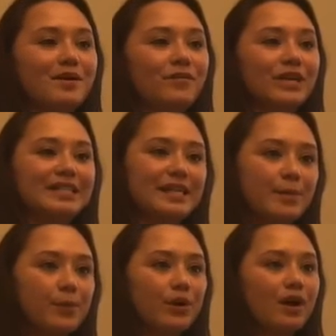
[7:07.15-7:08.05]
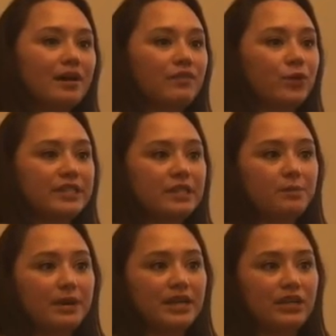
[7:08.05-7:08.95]
For example, on a
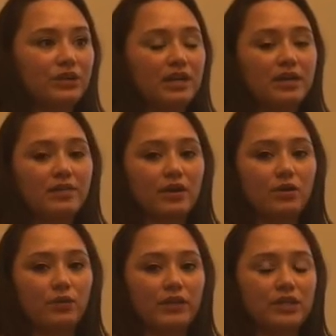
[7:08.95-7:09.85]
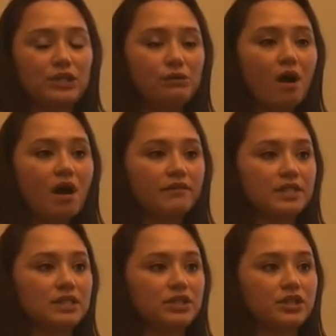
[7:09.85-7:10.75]
14-bed unit, there are only 2
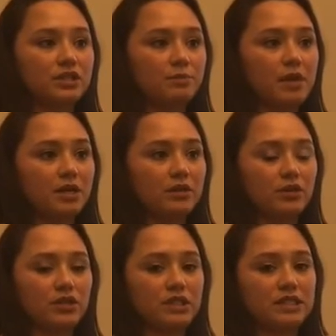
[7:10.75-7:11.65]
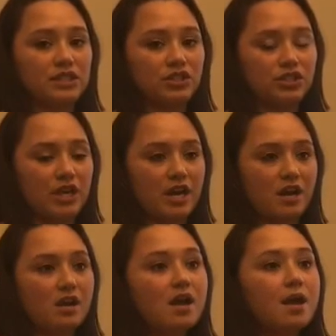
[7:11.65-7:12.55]
officers among the nurses to
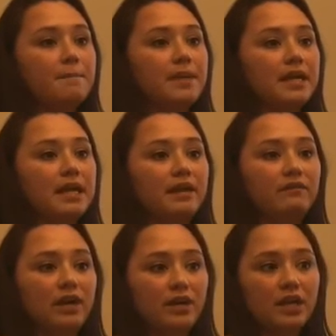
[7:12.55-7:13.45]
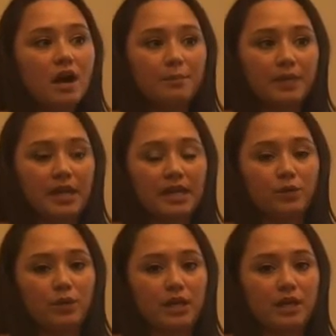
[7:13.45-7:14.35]
share, making it very complicated
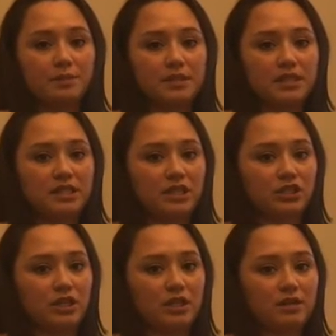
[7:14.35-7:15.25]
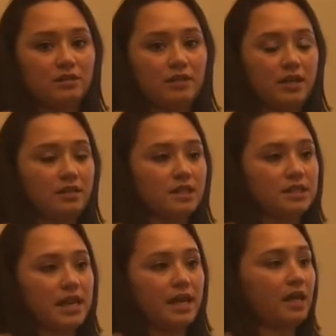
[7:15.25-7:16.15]
when it comes to teaching in this
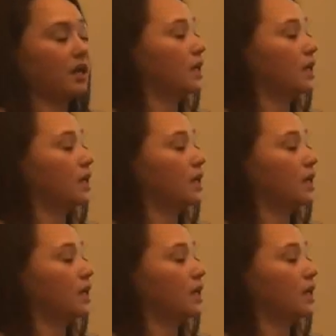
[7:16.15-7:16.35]
setting.